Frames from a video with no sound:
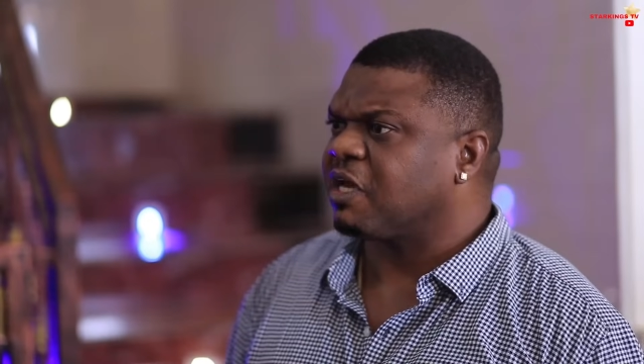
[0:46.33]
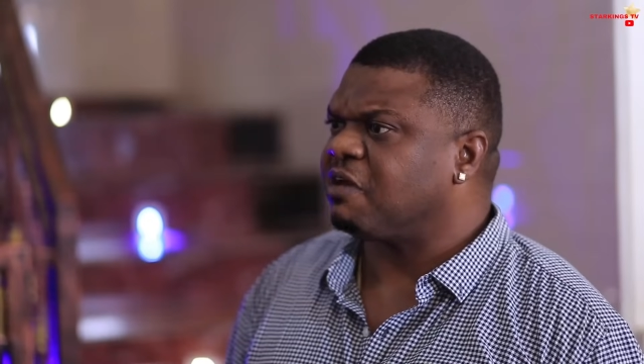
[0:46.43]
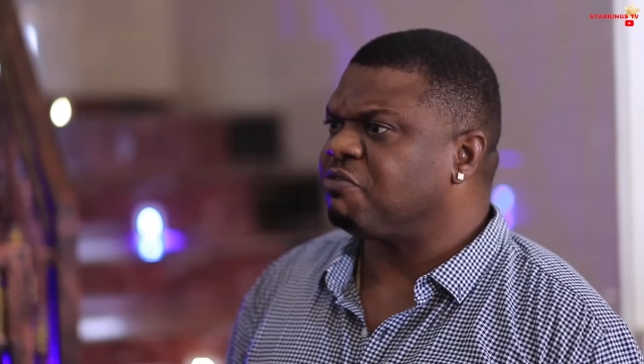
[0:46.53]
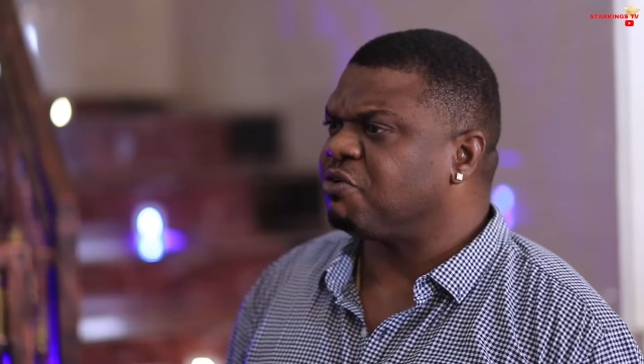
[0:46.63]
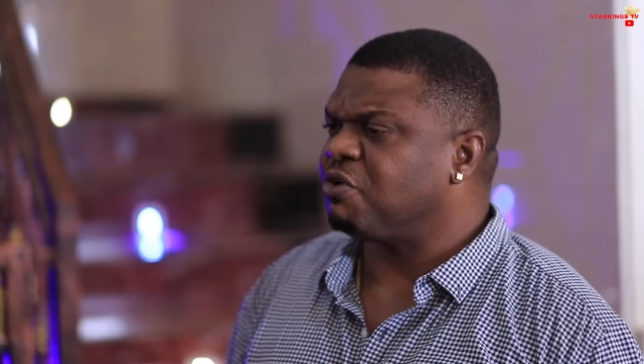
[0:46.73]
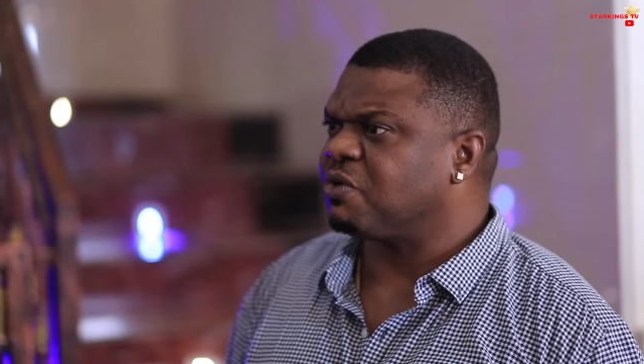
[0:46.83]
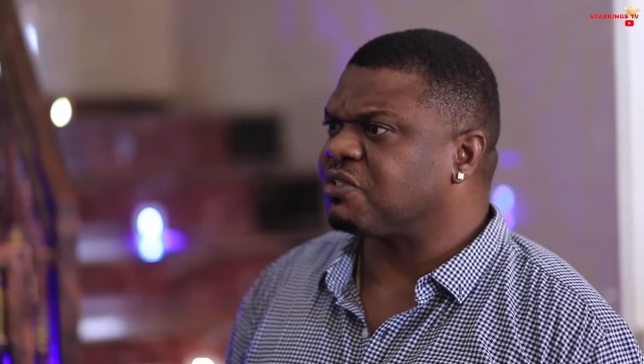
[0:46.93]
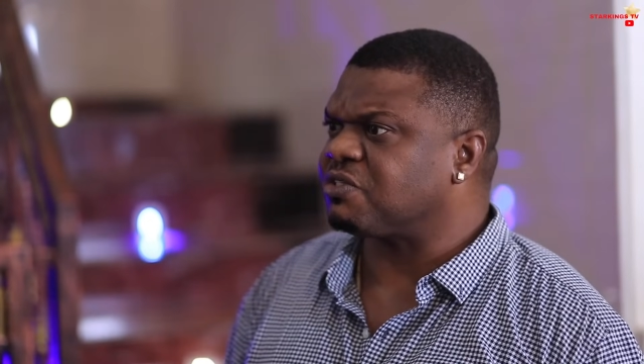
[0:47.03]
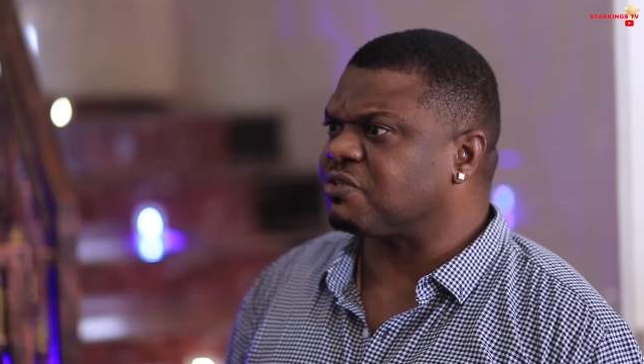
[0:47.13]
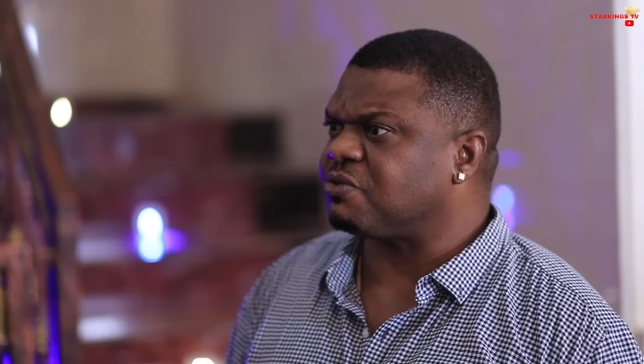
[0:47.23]
If you know
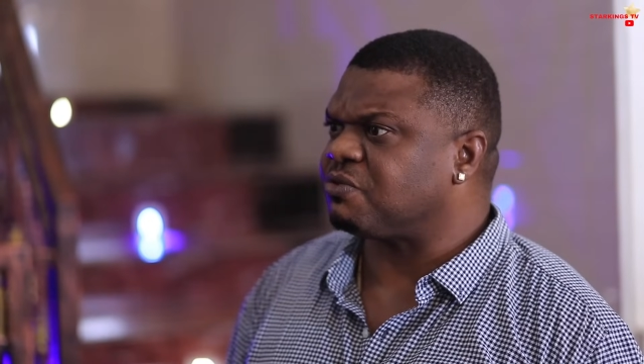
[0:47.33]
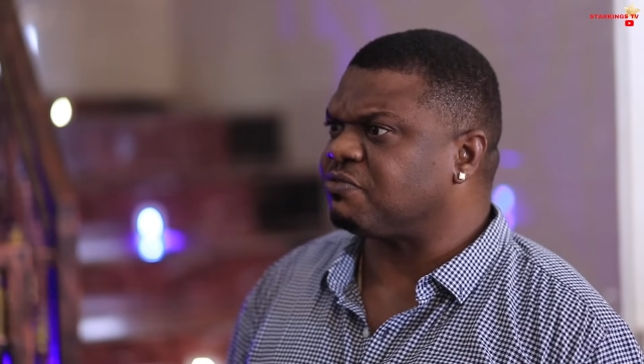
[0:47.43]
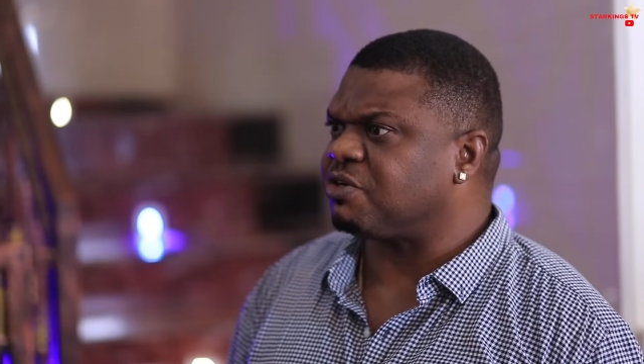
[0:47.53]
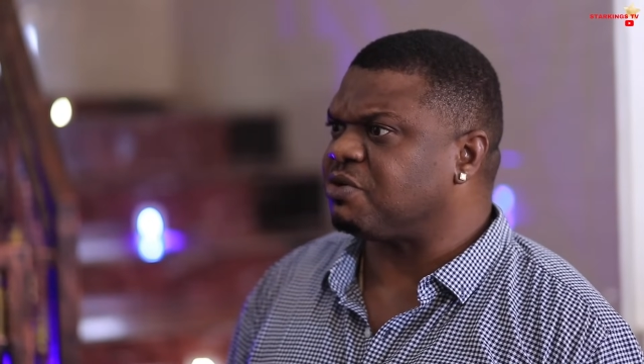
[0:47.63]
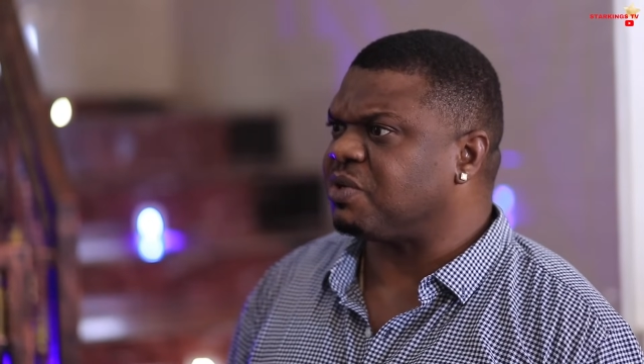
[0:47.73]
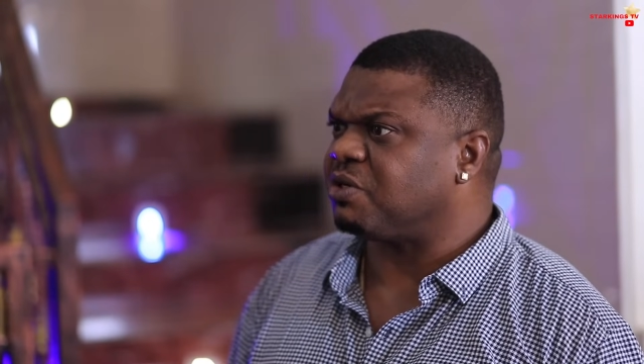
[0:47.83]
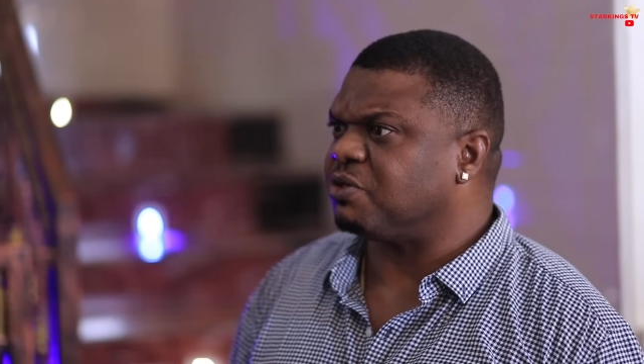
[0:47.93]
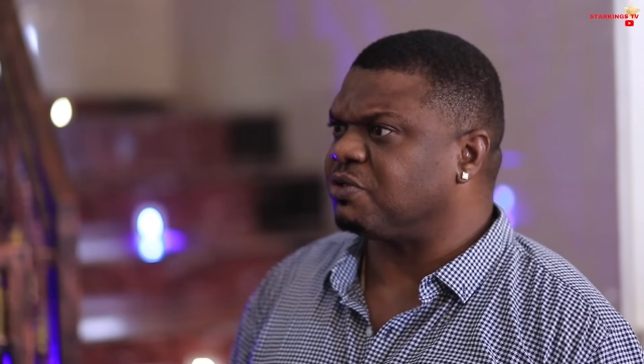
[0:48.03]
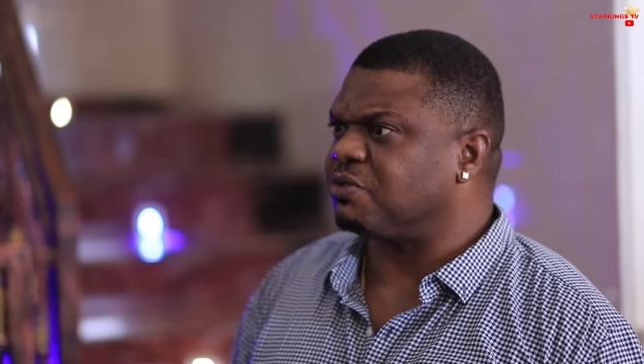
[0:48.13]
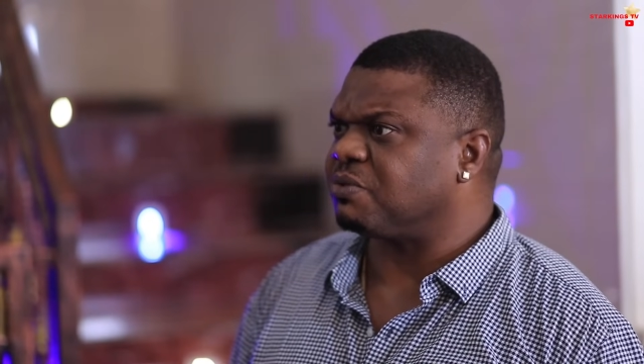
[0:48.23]
what is good for you,
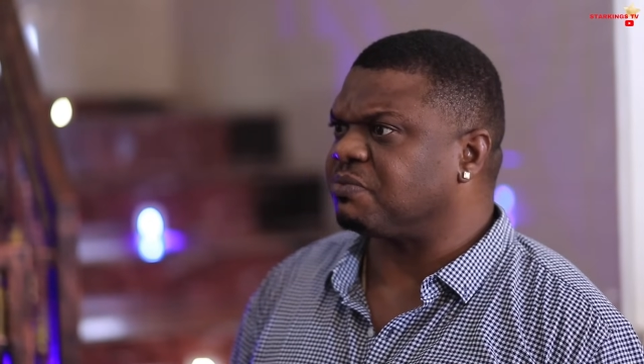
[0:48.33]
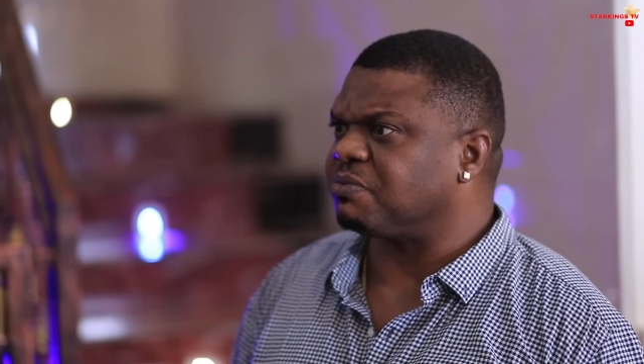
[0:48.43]
Egundu,